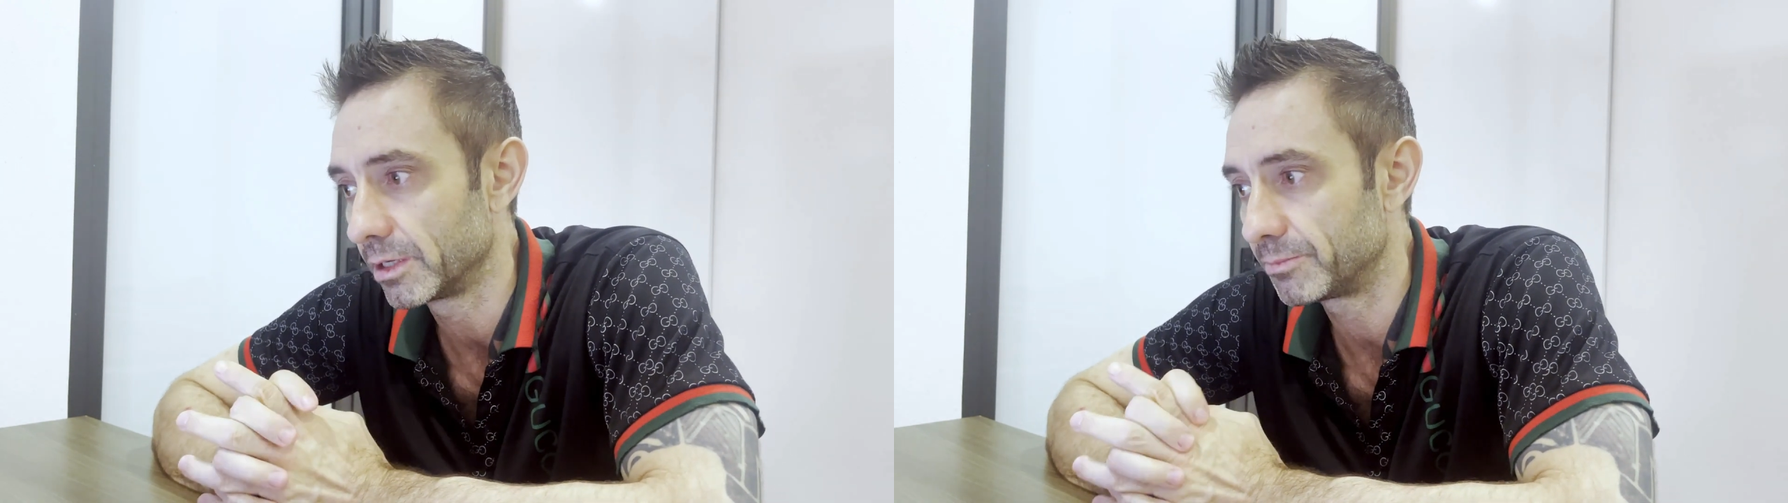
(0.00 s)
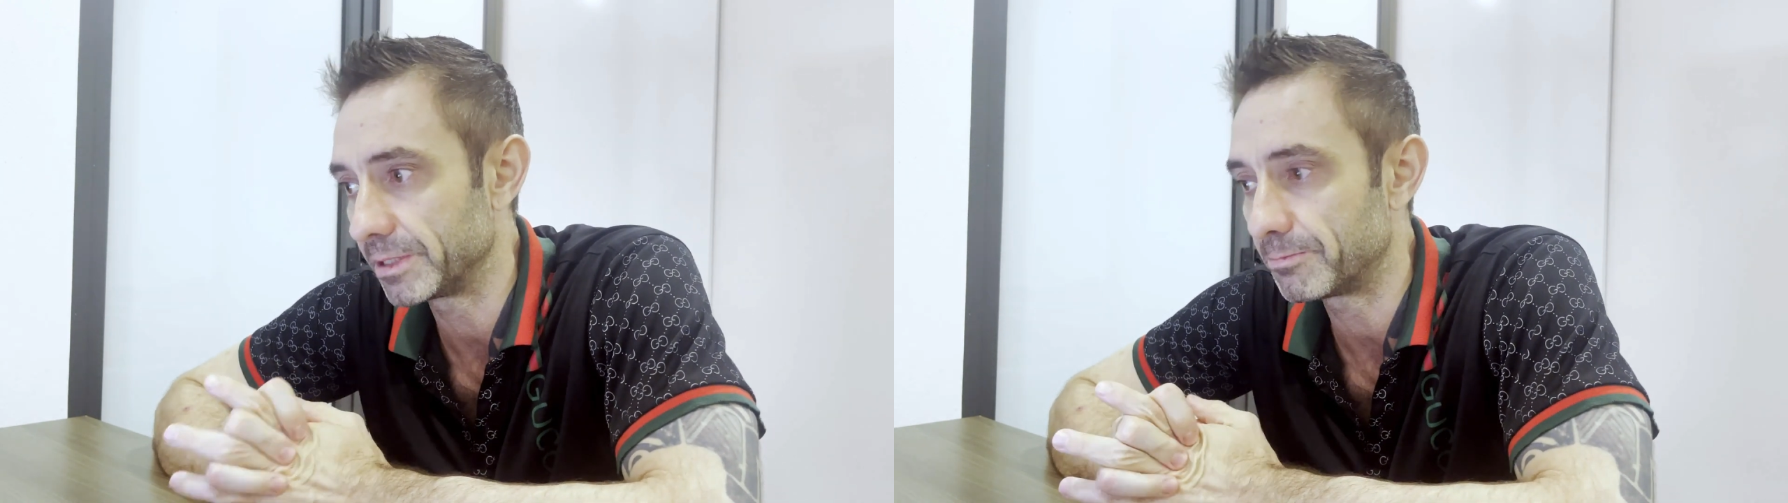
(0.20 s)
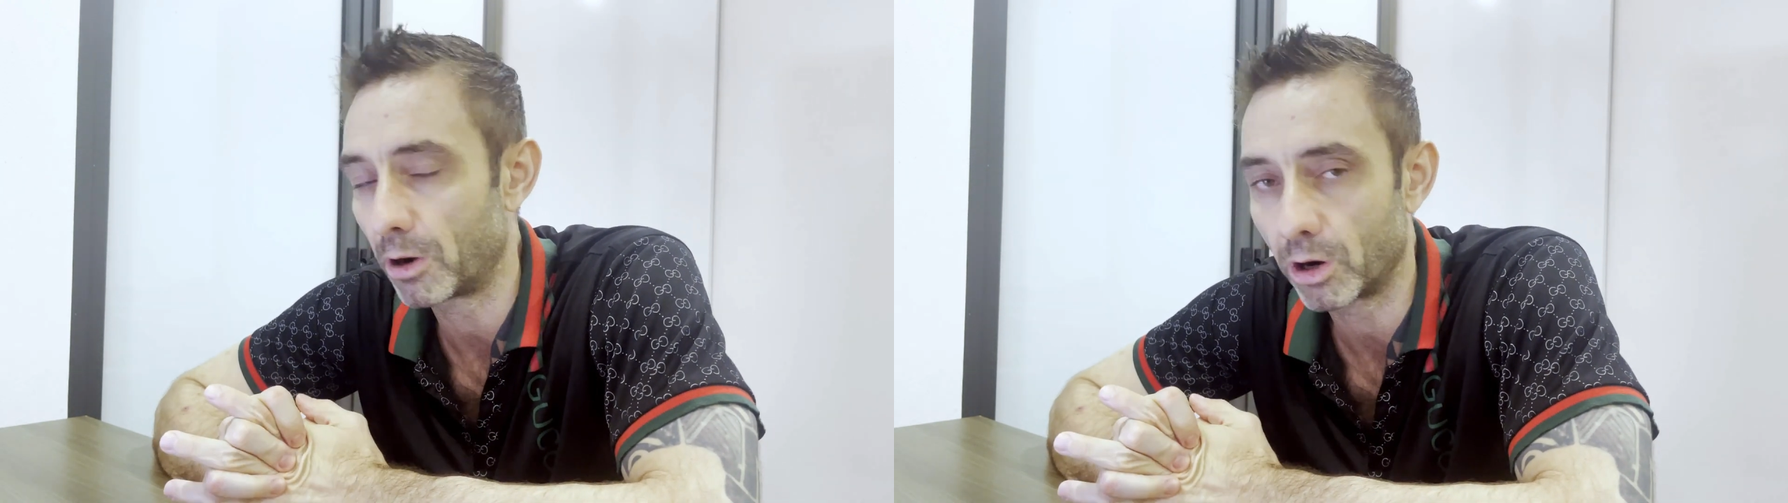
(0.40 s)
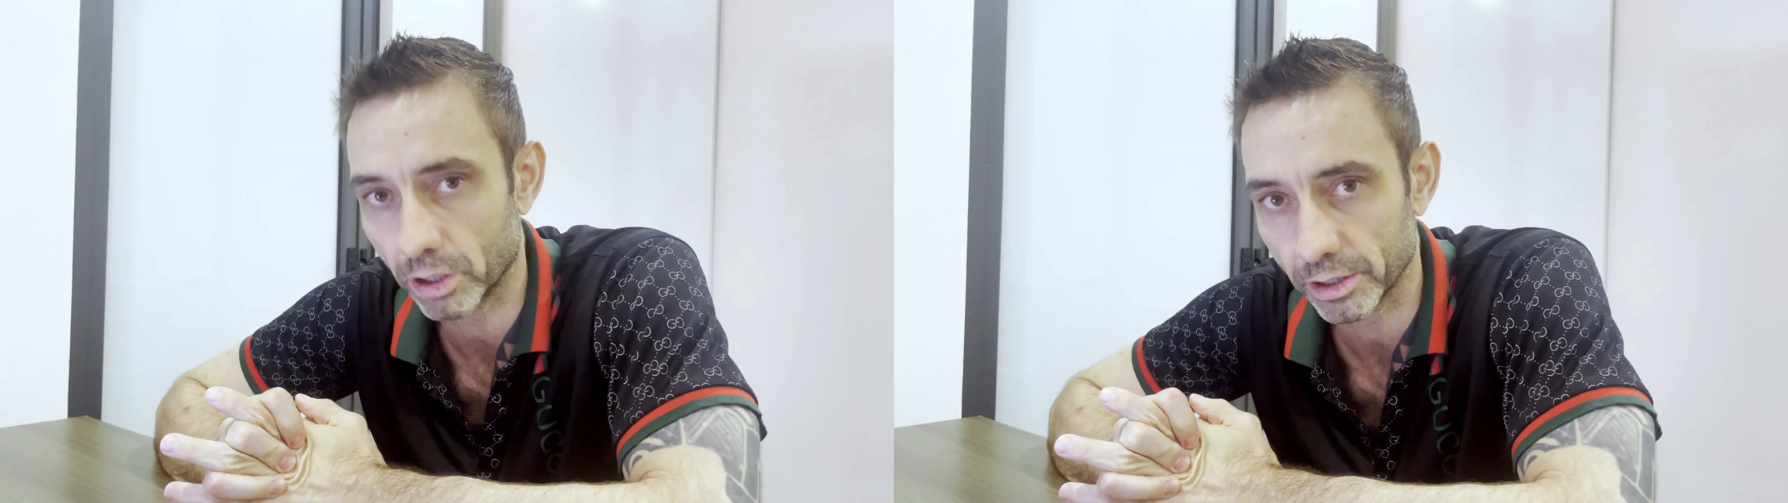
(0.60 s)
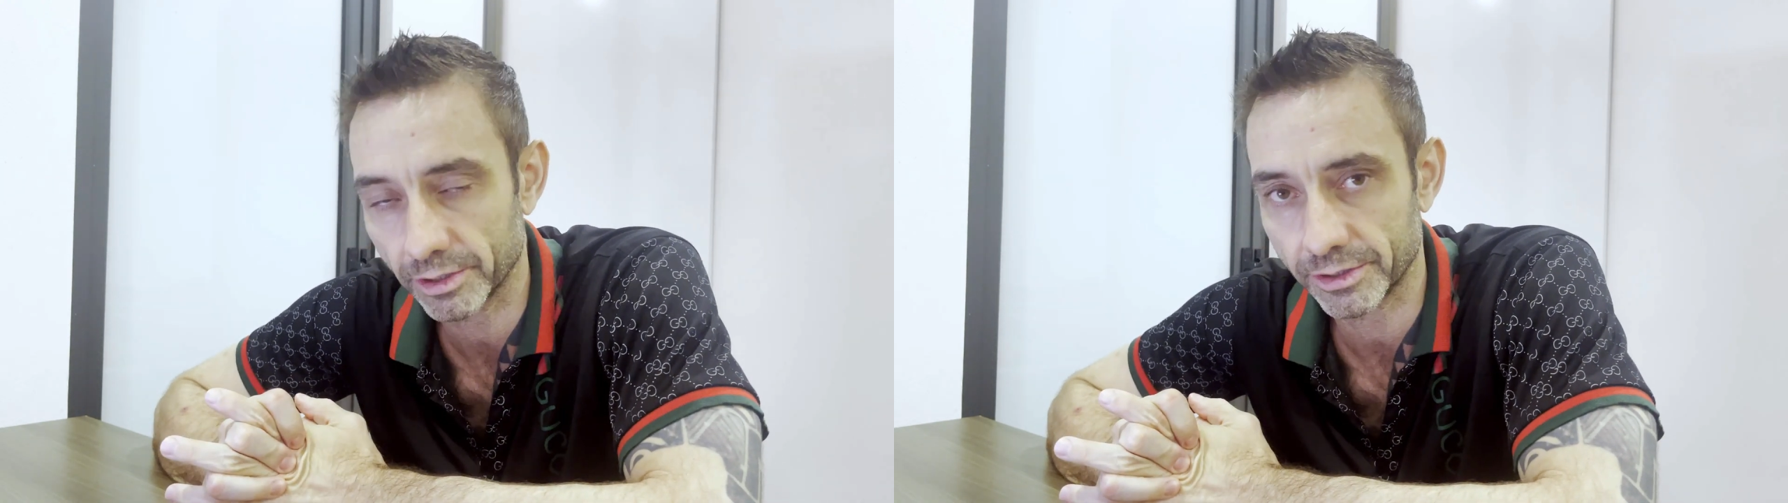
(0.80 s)
be
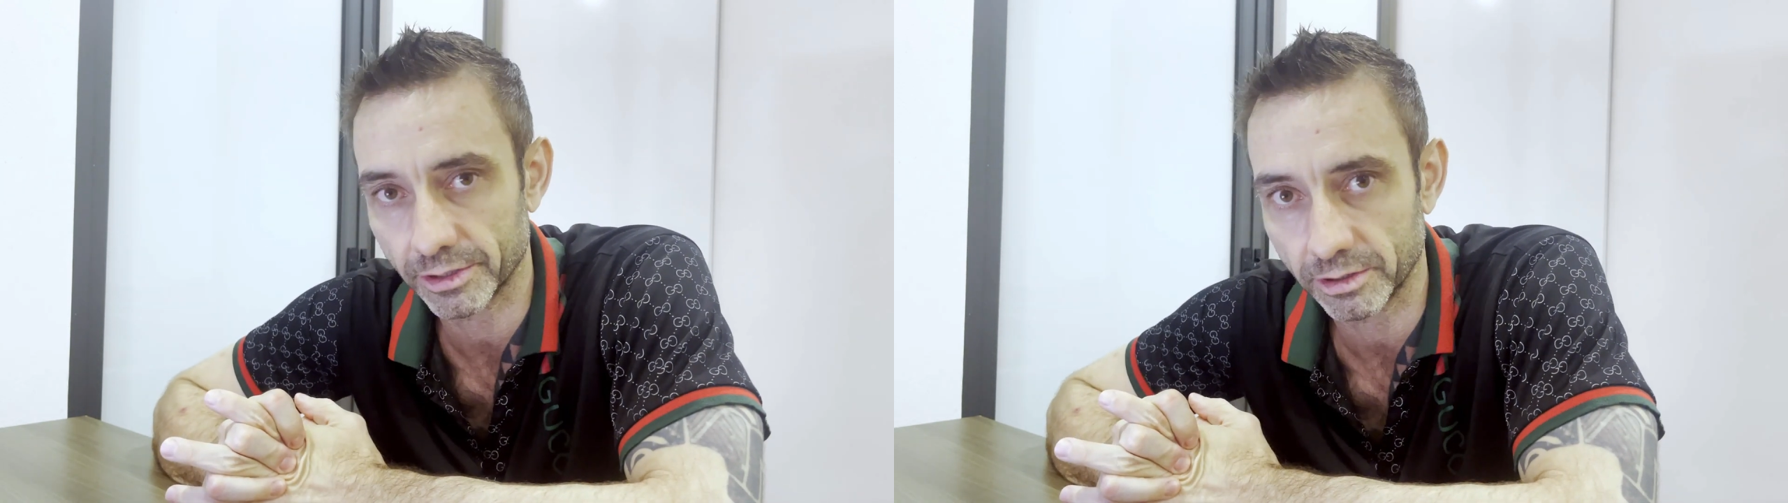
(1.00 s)
part of the